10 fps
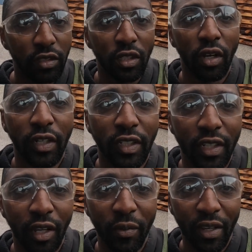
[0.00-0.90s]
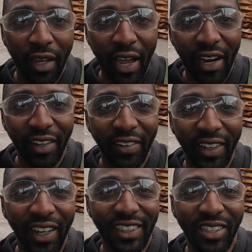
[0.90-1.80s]
So I need to get up out of here,
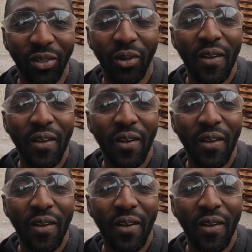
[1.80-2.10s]
guys.